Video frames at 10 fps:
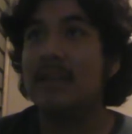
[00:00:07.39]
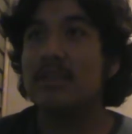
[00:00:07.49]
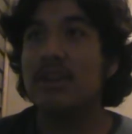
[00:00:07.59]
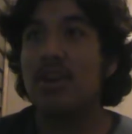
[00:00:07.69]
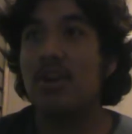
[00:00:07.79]

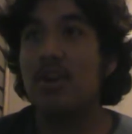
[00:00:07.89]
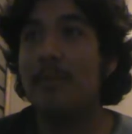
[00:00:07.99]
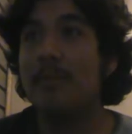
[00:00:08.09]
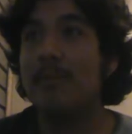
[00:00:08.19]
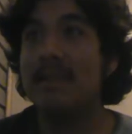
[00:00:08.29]

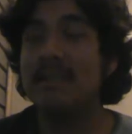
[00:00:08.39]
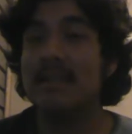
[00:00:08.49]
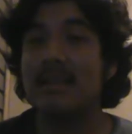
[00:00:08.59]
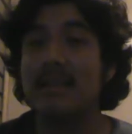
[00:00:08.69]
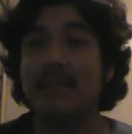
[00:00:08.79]
So
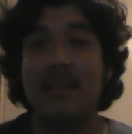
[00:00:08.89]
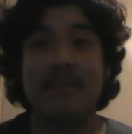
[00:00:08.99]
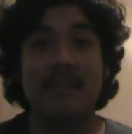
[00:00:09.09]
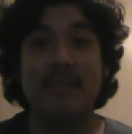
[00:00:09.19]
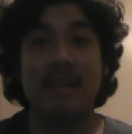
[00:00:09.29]
basically, if you
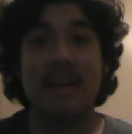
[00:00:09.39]
haven't